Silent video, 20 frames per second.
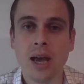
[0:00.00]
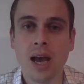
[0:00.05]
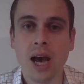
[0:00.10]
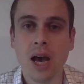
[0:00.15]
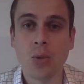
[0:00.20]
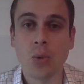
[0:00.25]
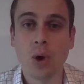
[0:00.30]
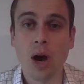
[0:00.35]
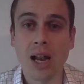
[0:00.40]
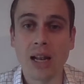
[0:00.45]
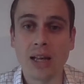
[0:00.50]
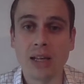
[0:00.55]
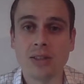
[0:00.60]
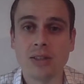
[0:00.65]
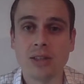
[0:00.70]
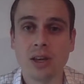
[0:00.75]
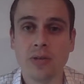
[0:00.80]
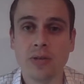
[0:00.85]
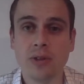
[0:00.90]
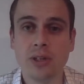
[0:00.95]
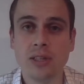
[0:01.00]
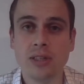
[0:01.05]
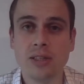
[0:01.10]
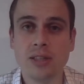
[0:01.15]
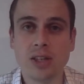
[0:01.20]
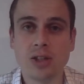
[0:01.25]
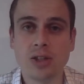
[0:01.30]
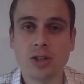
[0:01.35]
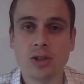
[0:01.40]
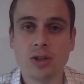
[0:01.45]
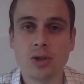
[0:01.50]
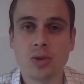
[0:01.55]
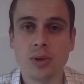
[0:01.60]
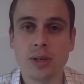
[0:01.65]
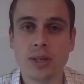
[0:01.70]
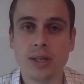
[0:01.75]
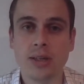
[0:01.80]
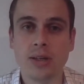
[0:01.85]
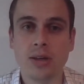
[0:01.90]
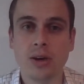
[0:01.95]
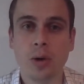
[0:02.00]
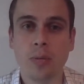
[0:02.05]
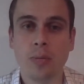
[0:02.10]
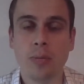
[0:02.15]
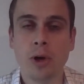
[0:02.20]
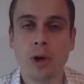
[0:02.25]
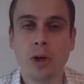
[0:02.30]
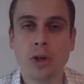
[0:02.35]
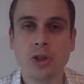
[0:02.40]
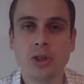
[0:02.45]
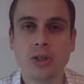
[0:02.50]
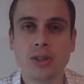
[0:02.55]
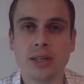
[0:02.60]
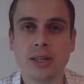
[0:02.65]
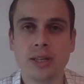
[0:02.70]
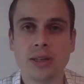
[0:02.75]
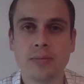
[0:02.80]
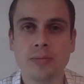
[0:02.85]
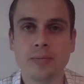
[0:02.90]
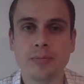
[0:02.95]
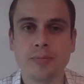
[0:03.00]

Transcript: and what Alex covered in session 3 on purchasing.